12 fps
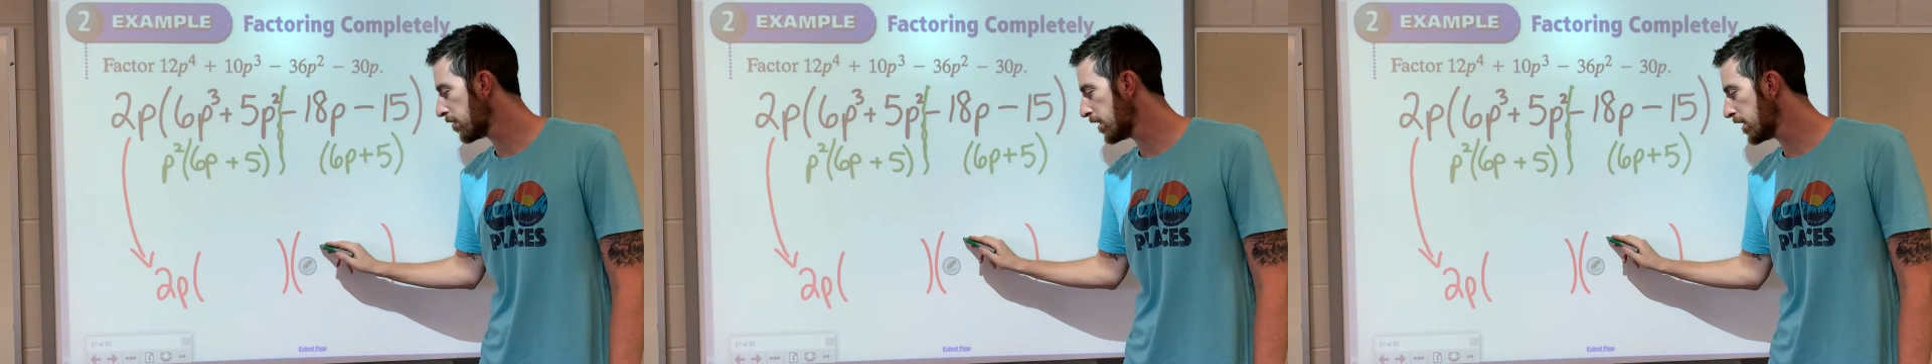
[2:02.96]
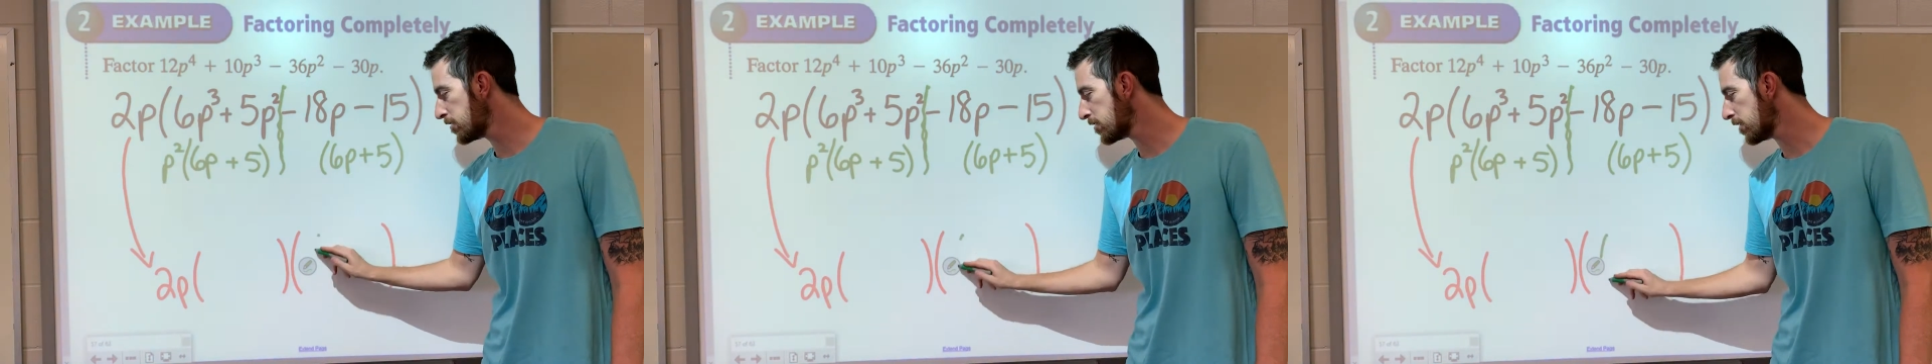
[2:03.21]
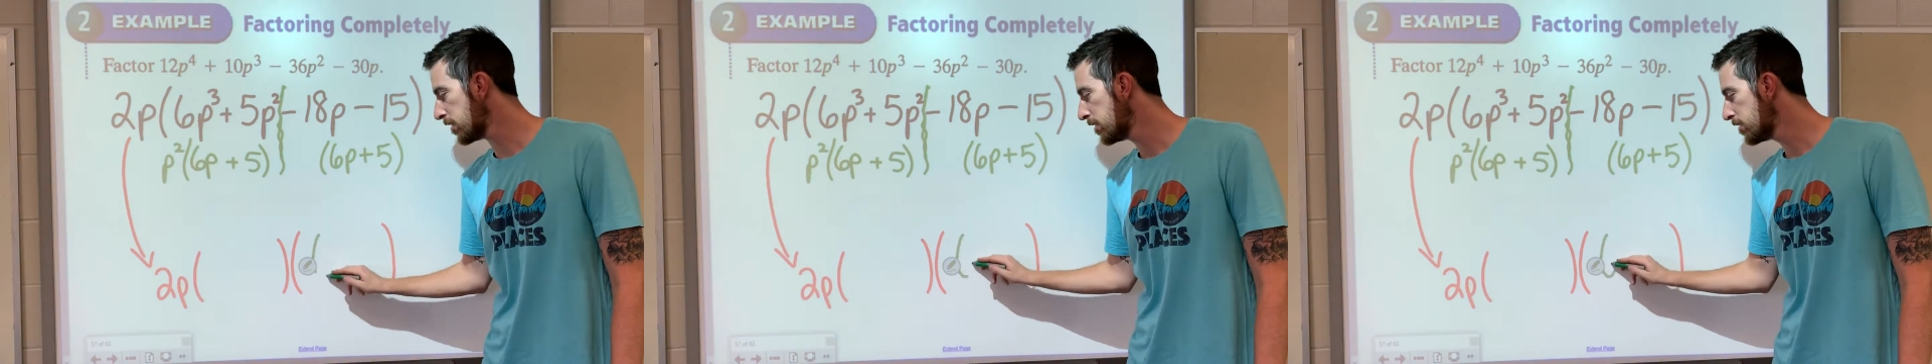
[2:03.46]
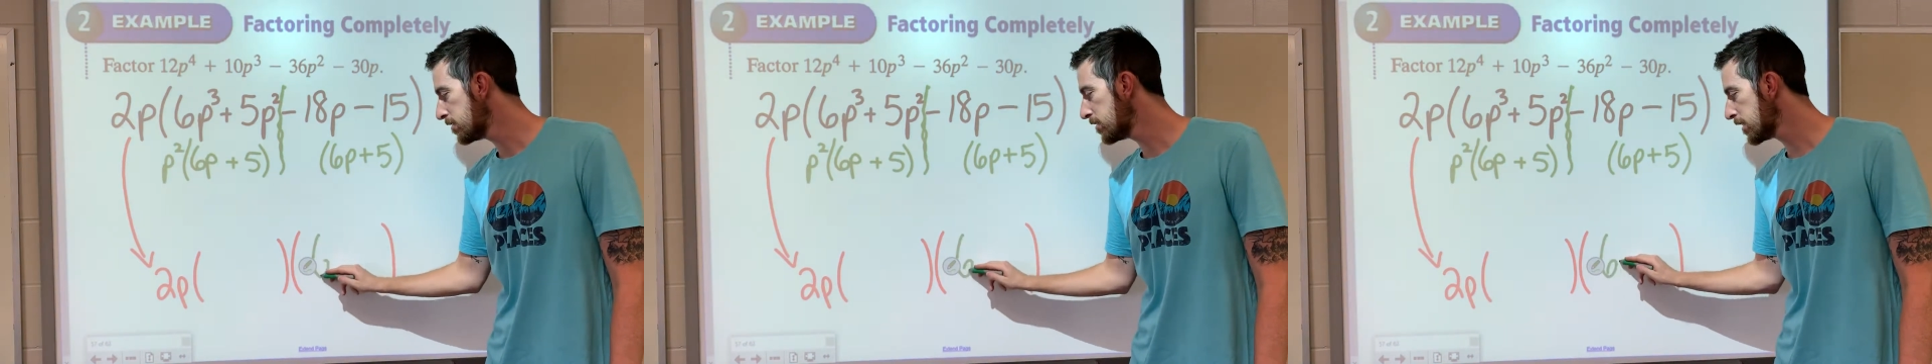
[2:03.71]
of our answer,
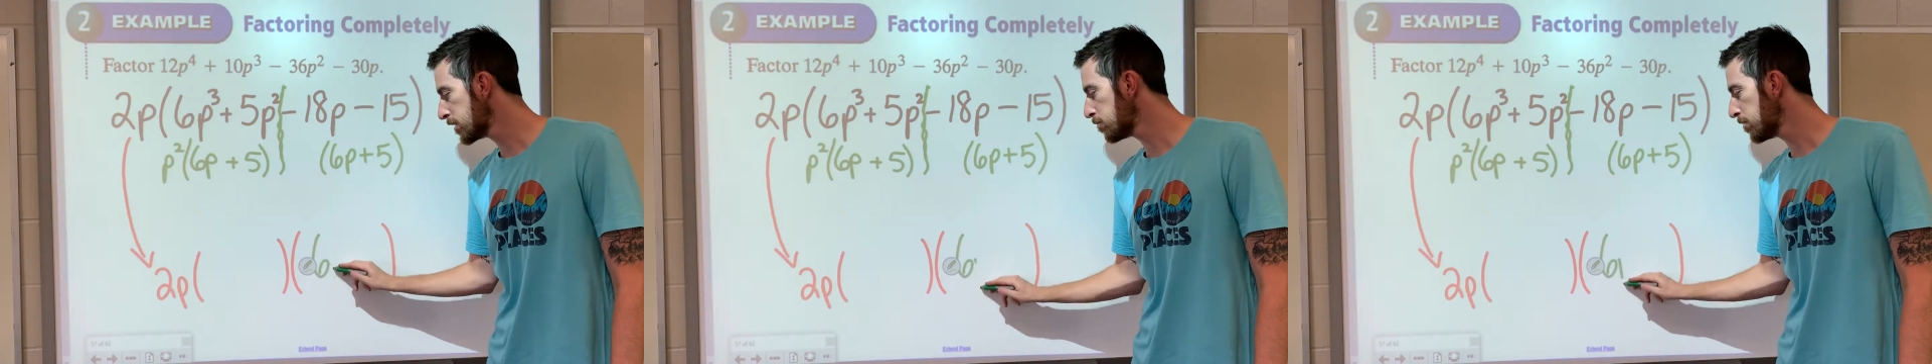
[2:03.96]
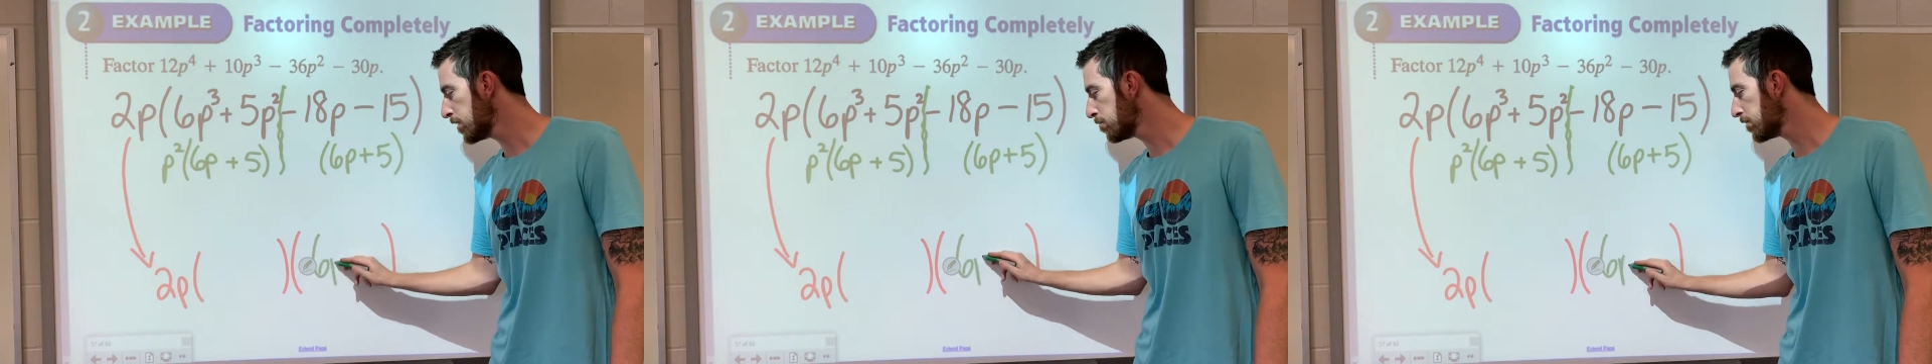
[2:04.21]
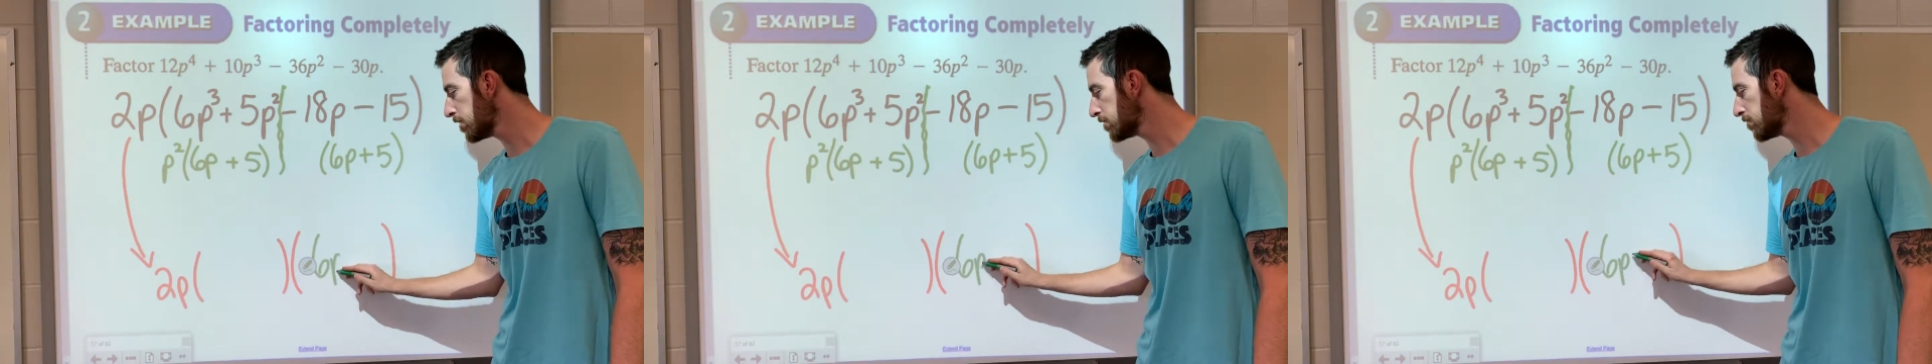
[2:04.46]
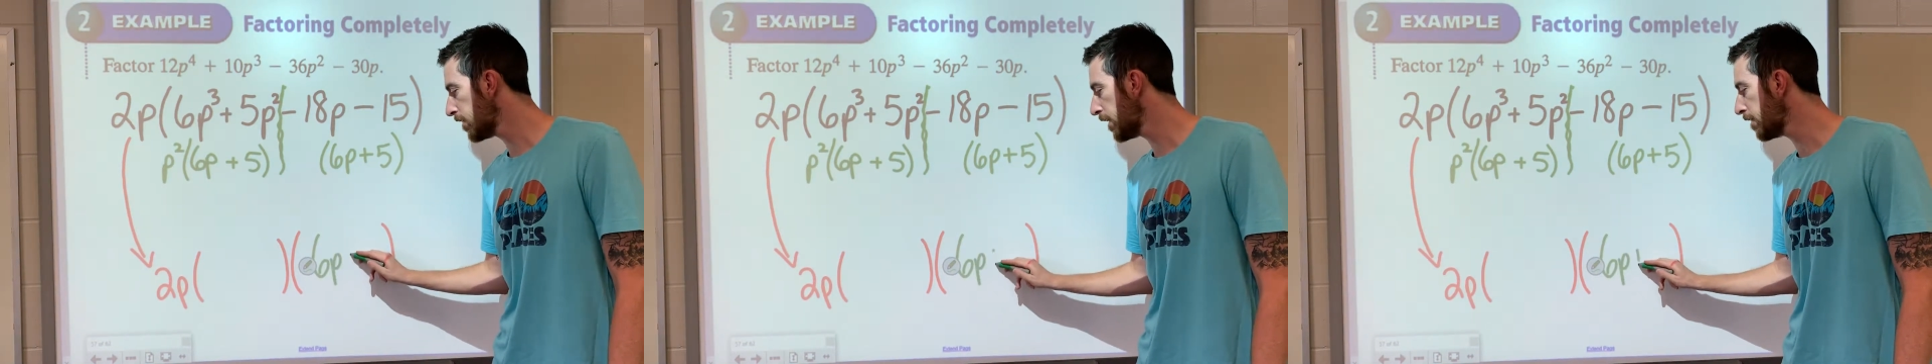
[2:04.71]
6p
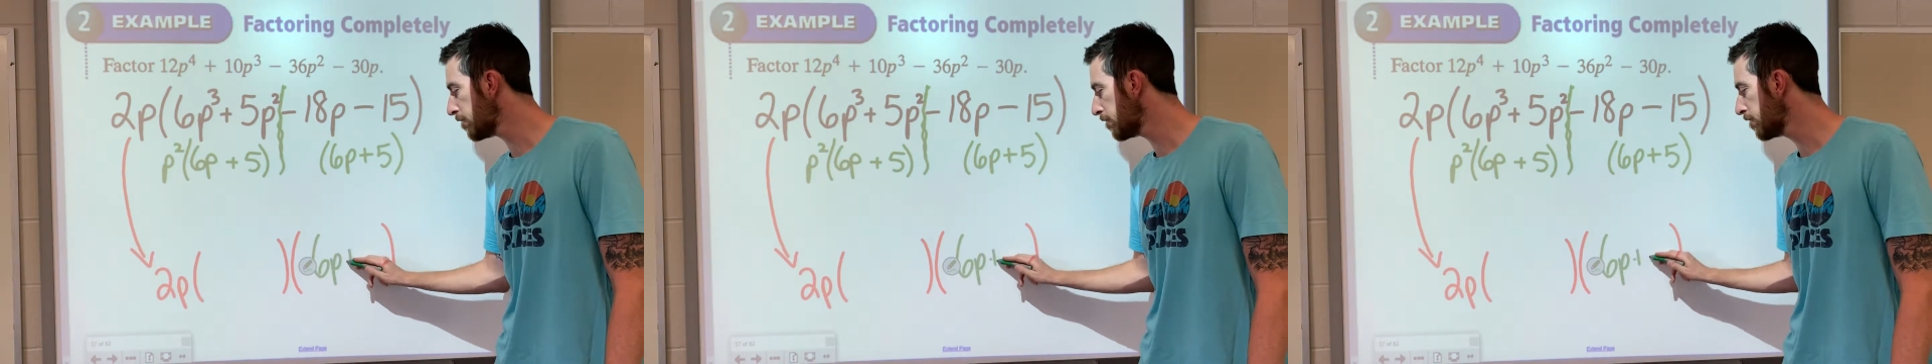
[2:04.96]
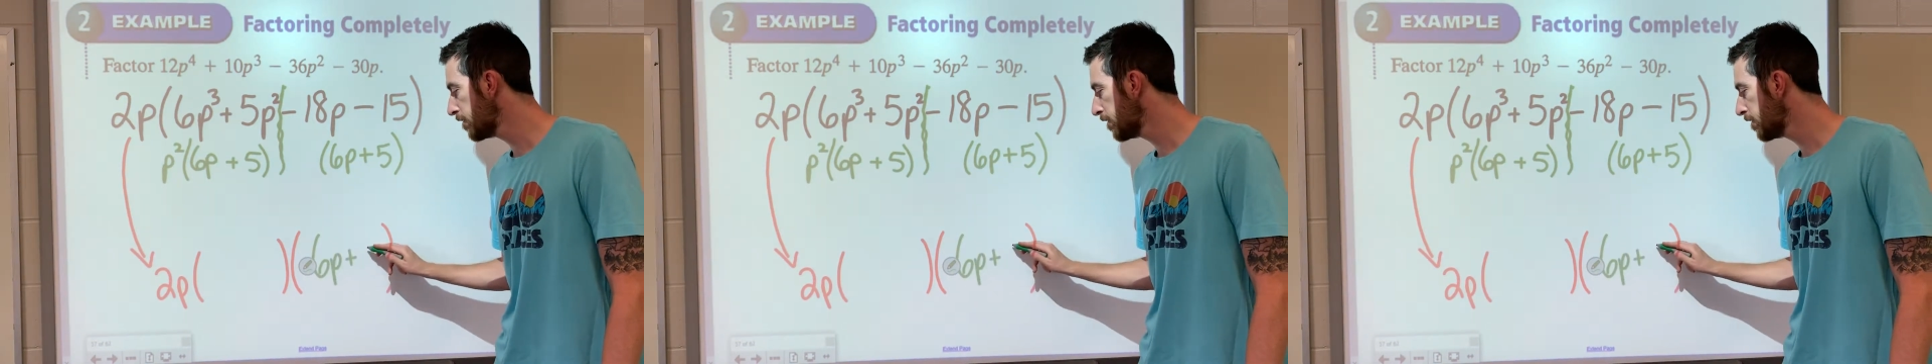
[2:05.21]
plus 5.